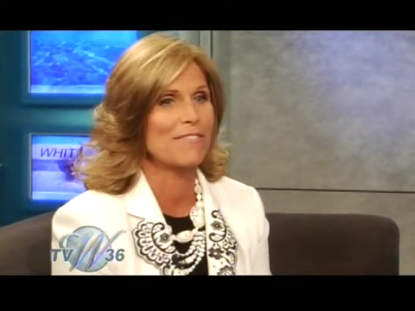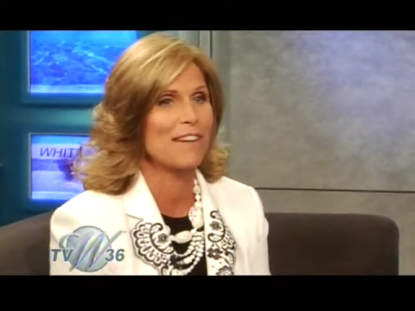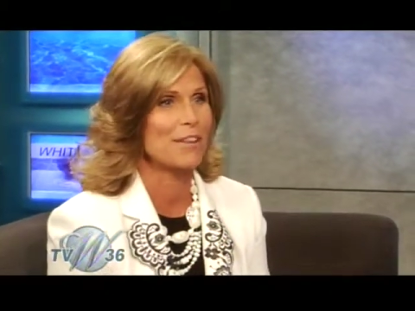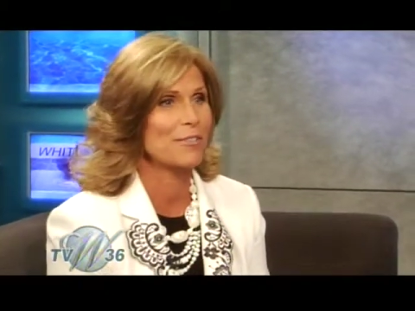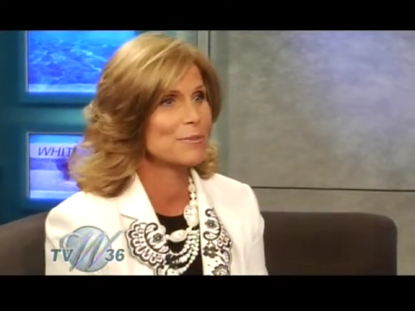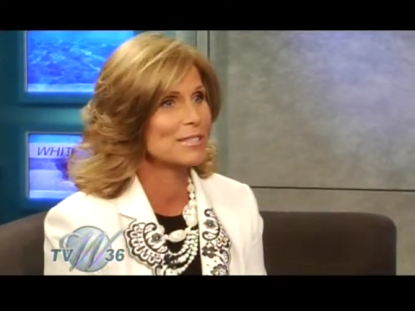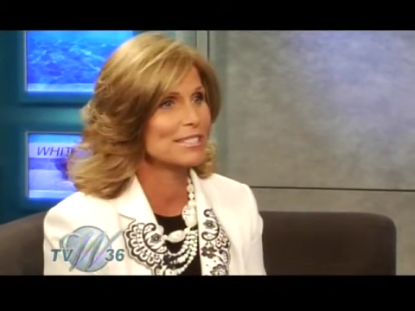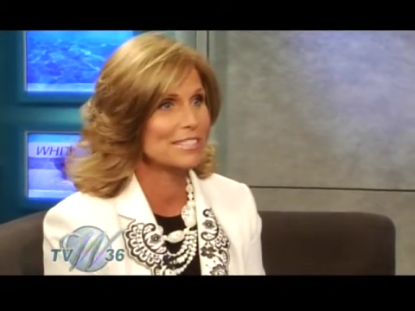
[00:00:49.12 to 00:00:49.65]
My
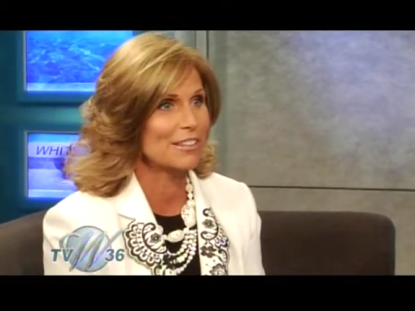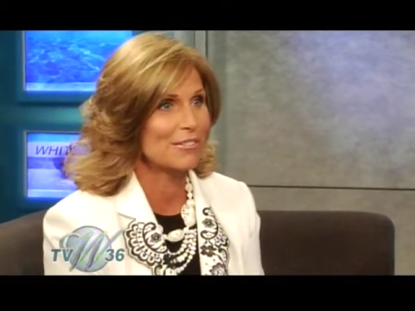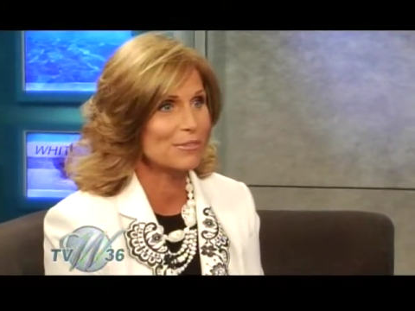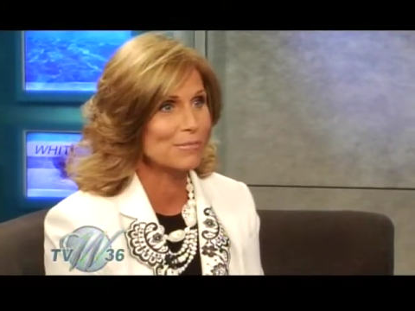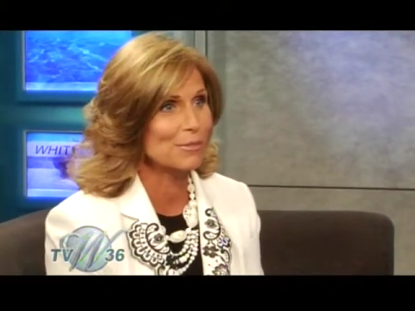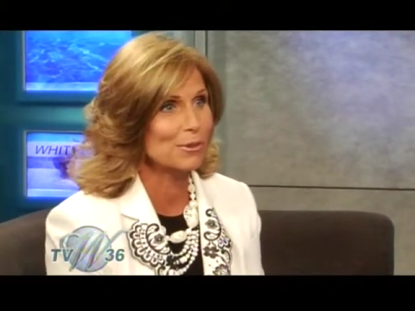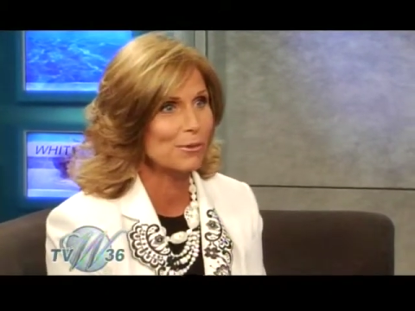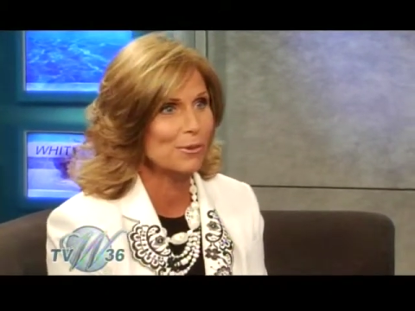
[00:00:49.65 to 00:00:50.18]
father was
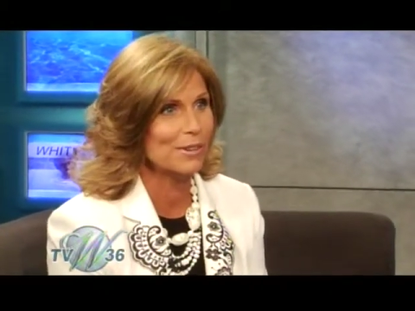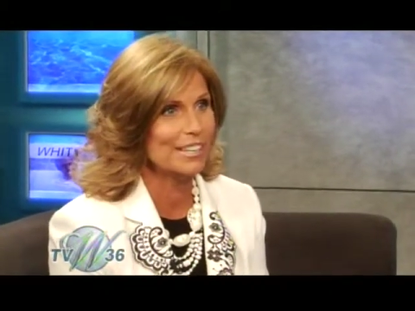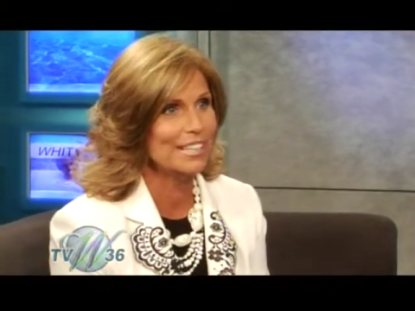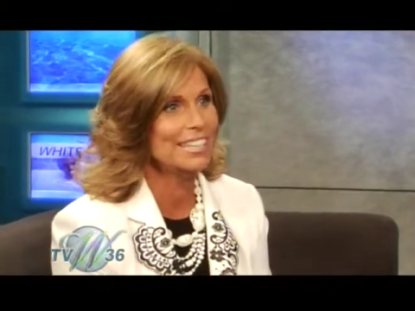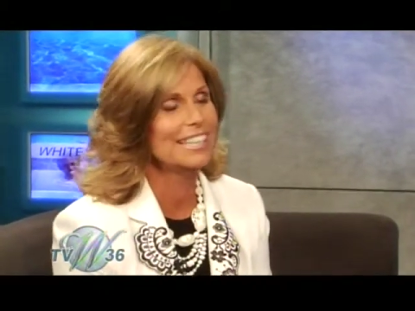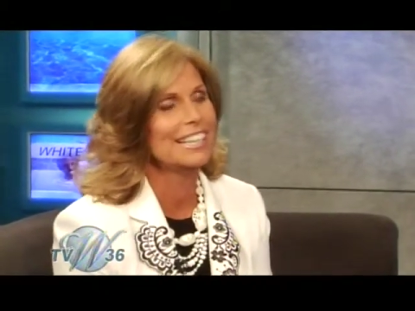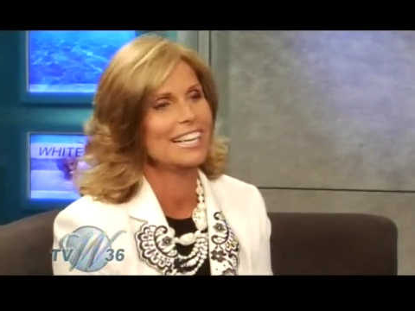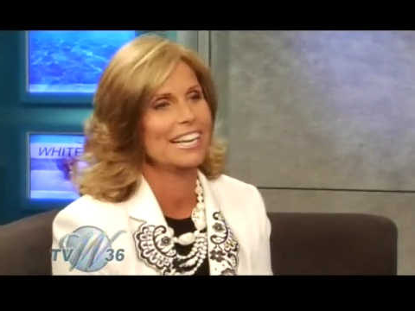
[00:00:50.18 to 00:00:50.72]

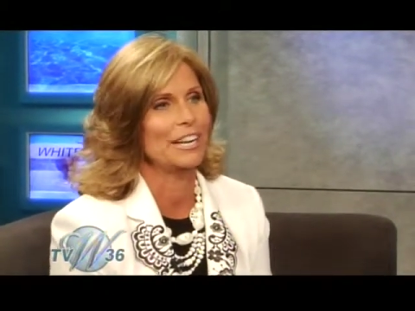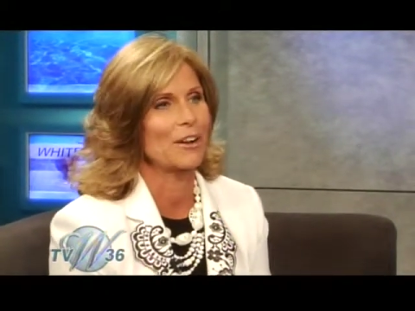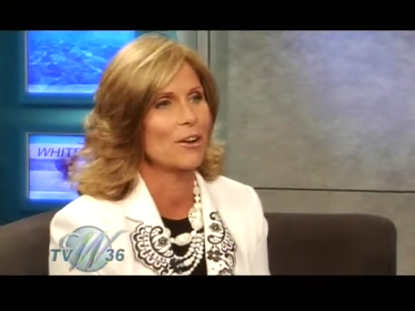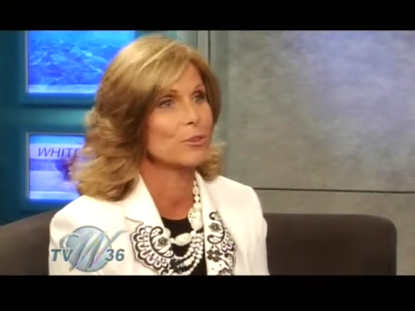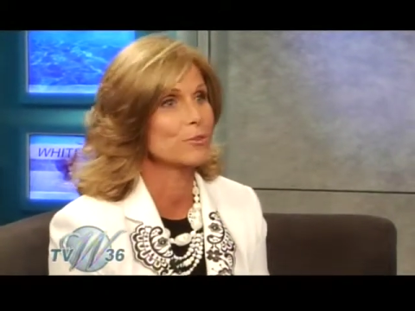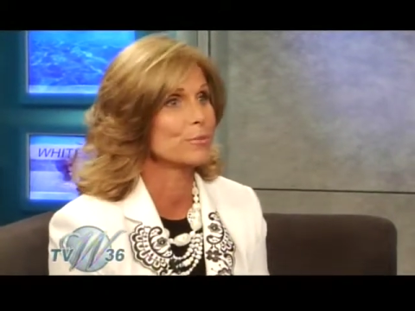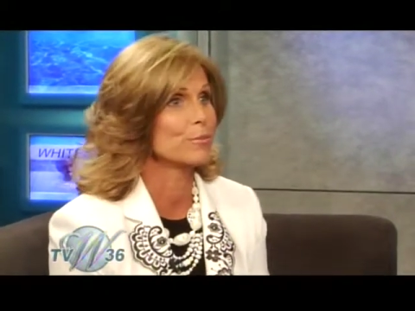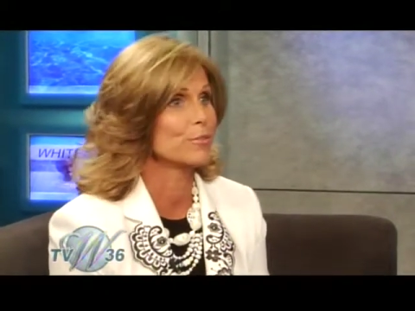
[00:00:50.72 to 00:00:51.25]
self-employed, an
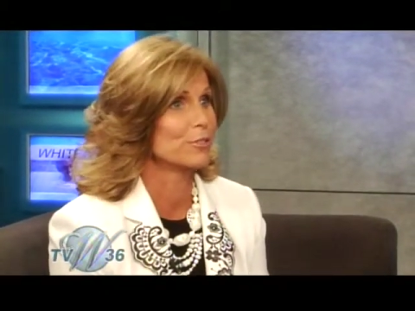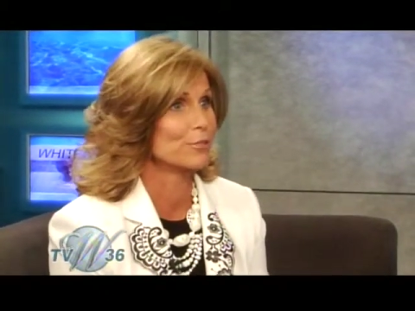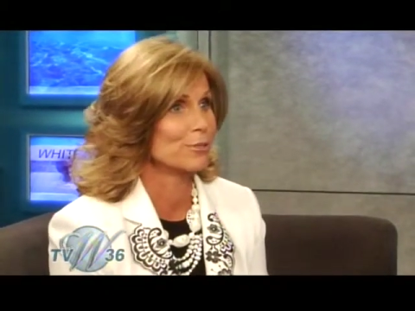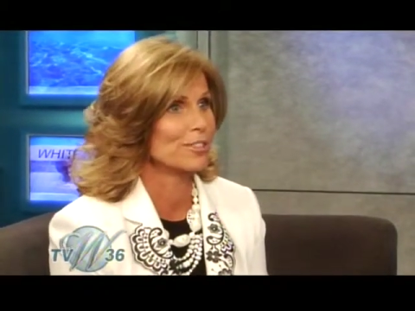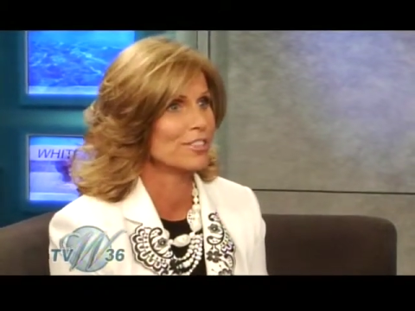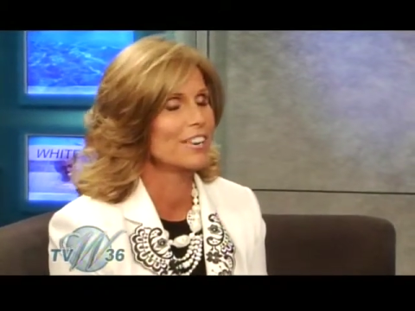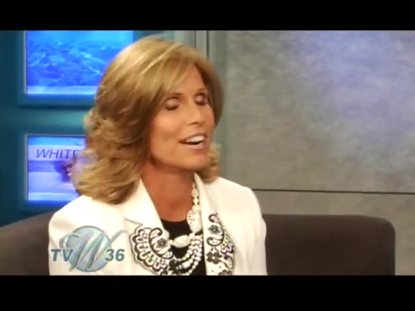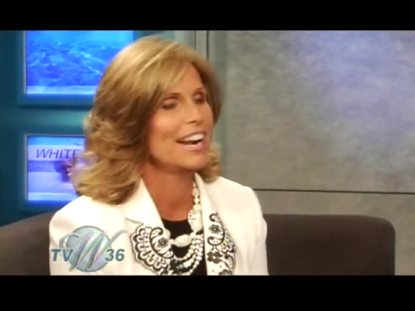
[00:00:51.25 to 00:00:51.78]

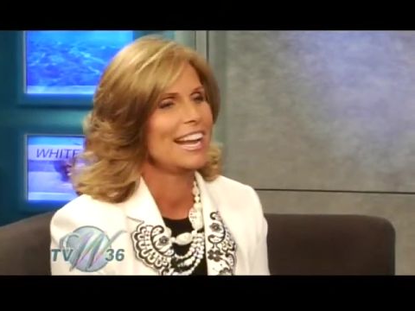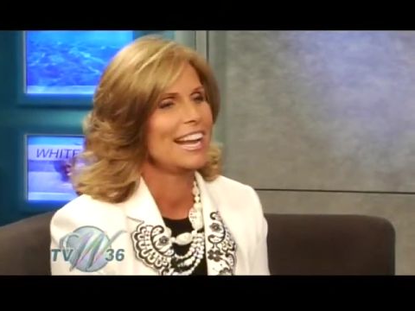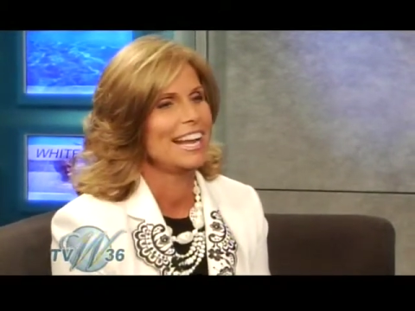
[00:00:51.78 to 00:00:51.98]
entrepreneur,